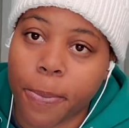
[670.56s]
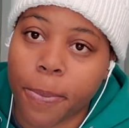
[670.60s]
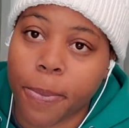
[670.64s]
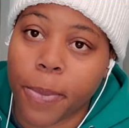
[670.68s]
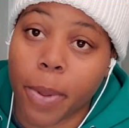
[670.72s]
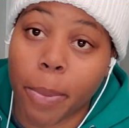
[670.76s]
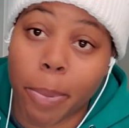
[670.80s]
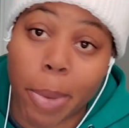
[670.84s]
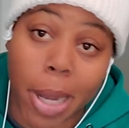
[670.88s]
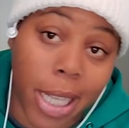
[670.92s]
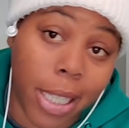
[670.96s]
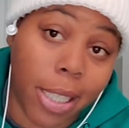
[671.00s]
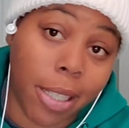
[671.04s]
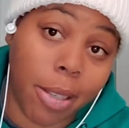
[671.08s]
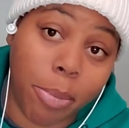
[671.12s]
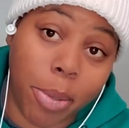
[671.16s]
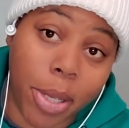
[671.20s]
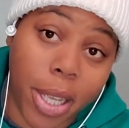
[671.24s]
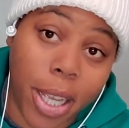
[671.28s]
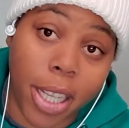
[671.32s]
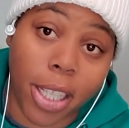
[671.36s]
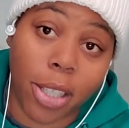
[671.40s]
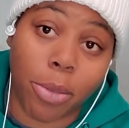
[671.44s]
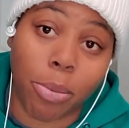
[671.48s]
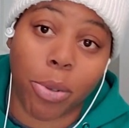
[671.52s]
My
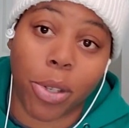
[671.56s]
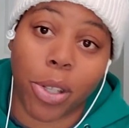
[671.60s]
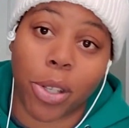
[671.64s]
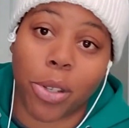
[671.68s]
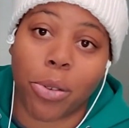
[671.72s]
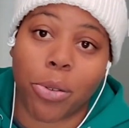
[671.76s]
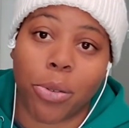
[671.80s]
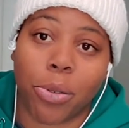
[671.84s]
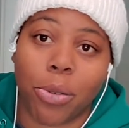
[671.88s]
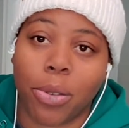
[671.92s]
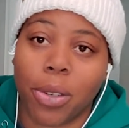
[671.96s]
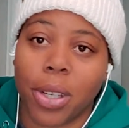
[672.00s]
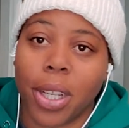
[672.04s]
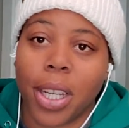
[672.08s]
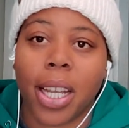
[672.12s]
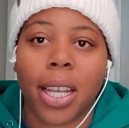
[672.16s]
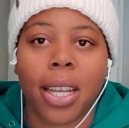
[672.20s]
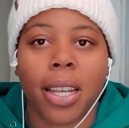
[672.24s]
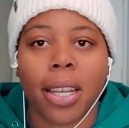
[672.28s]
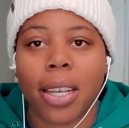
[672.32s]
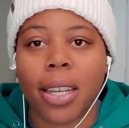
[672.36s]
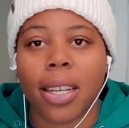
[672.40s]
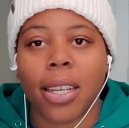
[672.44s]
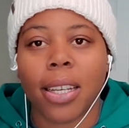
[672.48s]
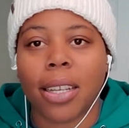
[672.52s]
CPA is pretty cool.
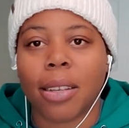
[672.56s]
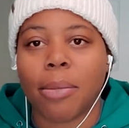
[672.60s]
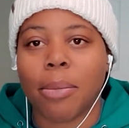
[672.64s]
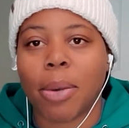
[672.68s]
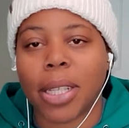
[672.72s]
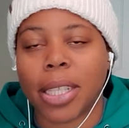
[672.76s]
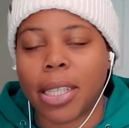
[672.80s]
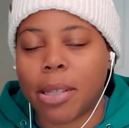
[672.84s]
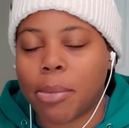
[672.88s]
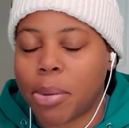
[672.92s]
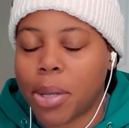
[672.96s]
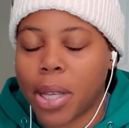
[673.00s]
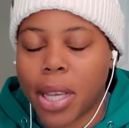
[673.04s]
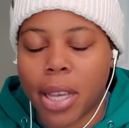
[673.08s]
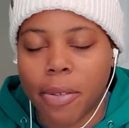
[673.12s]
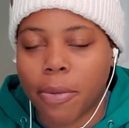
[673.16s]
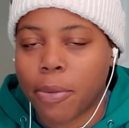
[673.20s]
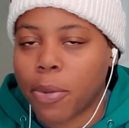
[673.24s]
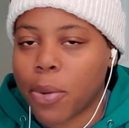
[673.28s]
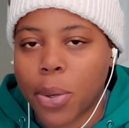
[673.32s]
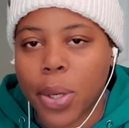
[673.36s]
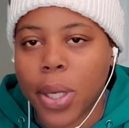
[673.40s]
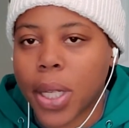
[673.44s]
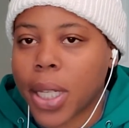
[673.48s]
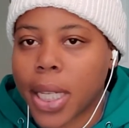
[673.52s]
My CPA in
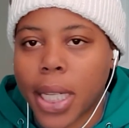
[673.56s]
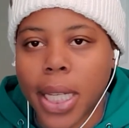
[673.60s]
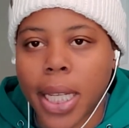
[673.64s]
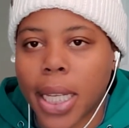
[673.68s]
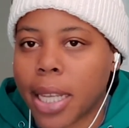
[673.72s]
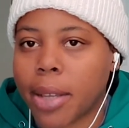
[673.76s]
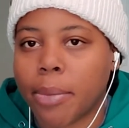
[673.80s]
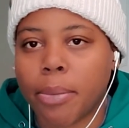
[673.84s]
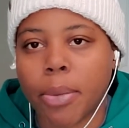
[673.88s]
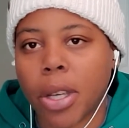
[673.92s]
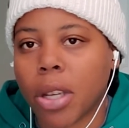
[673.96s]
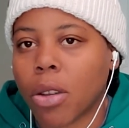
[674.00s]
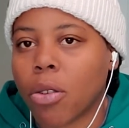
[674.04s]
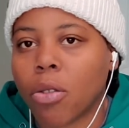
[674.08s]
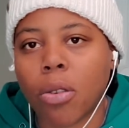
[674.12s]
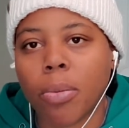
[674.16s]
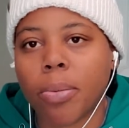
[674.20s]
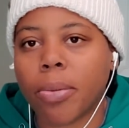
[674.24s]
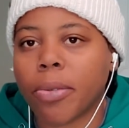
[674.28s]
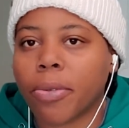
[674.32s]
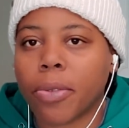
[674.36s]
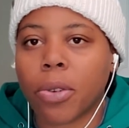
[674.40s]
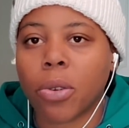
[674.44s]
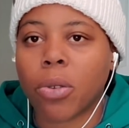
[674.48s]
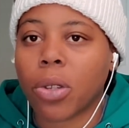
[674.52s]
Florida didn't give me a
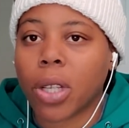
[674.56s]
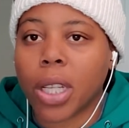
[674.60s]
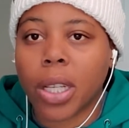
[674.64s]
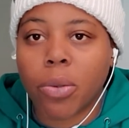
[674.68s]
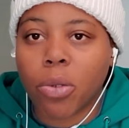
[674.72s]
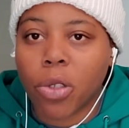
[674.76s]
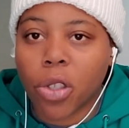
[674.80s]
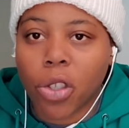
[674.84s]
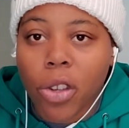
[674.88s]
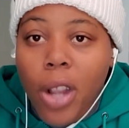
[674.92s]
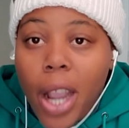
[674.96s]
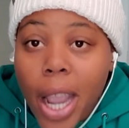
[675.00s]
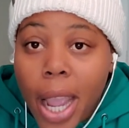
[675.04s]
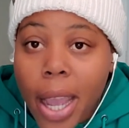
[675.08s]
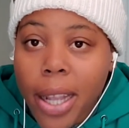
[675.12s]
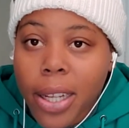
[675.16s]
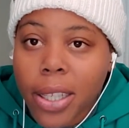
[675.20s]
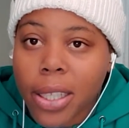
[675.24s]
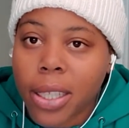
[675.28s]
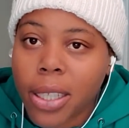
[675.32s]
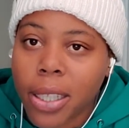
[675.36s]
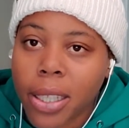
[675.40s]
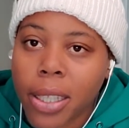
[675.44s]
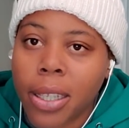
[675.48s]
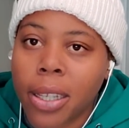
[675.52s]
corporate folder. He was trash.
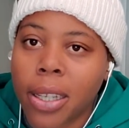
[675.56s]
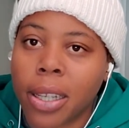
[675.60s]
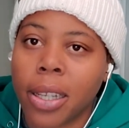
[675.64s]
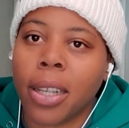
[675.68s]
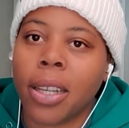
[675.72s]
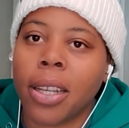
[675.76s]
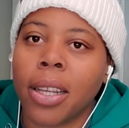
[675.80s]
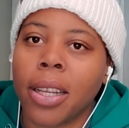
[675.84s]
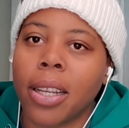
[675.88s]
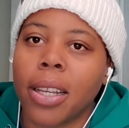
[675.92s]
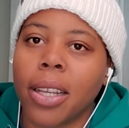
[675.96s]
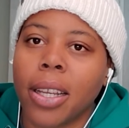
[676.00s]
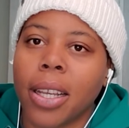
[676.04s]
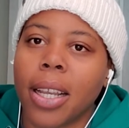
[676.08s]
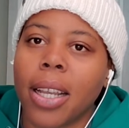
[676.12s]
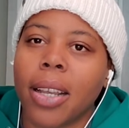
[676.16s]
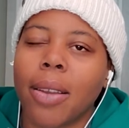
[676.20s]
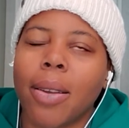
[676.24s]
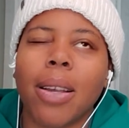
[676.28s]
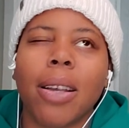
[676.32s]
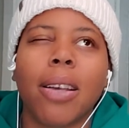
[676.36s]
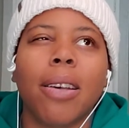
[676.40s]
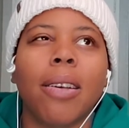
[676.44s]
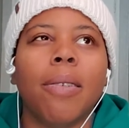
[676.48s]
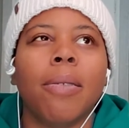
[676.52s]

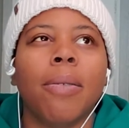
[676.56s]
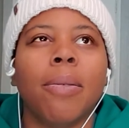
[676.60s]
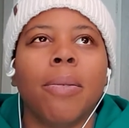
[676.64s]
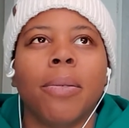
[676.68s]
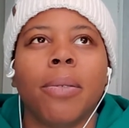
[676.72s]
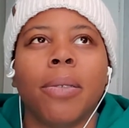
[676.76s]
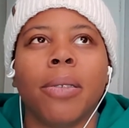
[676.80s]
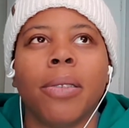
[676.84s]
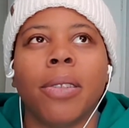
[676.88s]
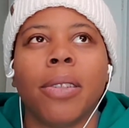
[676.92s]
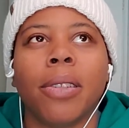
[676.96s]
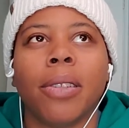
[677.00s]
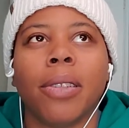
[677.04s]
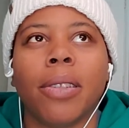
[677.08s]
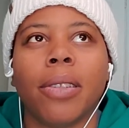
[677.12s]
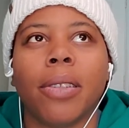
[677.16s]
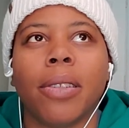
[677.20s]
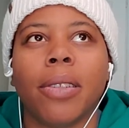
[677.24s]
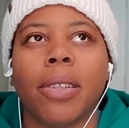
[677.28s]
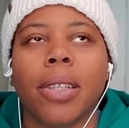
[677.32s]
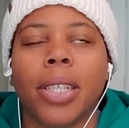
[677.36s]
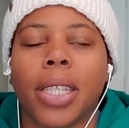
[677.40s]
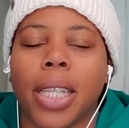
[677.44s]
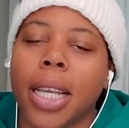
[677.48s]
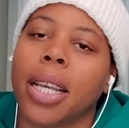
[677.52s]
Yeah,
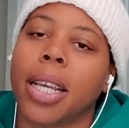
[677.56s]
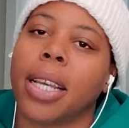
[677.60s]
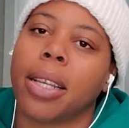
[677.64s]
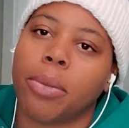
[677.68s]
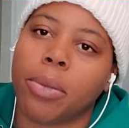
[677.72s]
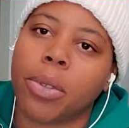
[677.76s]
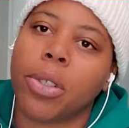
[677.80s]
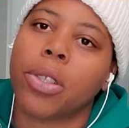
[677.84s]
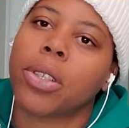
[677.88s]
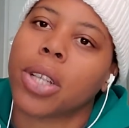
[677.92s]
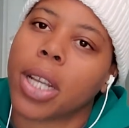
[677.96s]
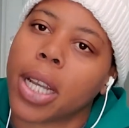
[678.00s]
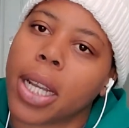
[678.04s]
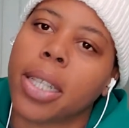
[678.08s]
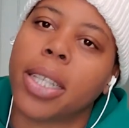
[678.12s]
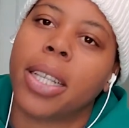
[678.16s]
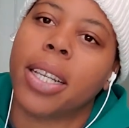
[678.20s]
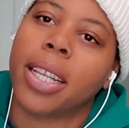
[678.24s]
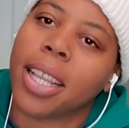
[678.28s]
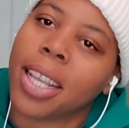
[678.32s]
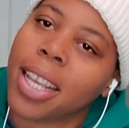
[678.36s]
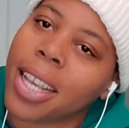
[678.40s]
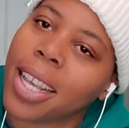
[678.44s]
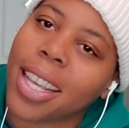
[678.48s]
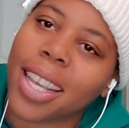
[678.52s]
he was
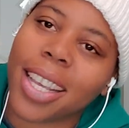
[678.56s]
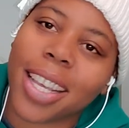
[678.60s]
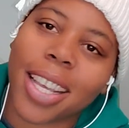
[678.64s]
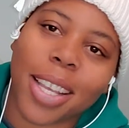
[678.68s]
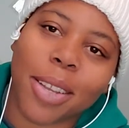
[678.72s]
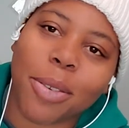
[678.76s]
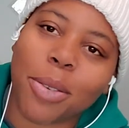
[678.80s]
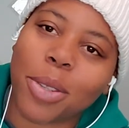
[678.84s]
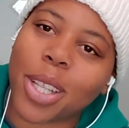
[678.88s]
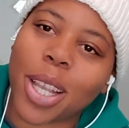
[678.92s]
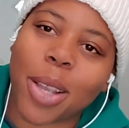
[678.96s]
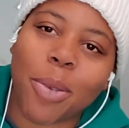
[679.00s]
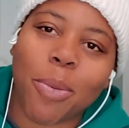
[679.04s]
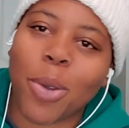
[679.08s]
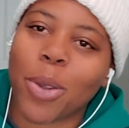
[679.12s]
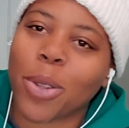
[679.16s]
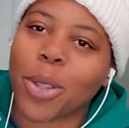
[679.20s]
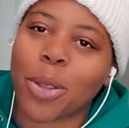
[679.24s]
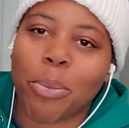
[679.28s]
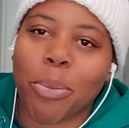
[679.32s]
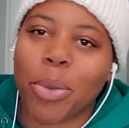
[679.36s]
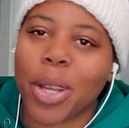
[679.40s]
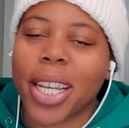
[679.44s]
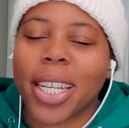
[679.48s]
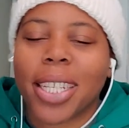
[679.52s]
trash. They weren't
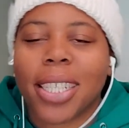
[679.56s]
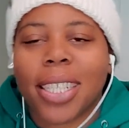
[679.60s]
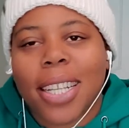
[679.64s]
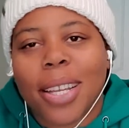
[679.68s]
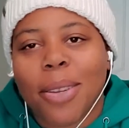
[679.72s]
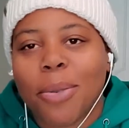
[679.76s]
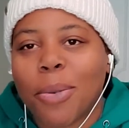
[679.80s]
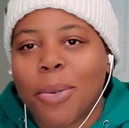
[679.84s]
the best.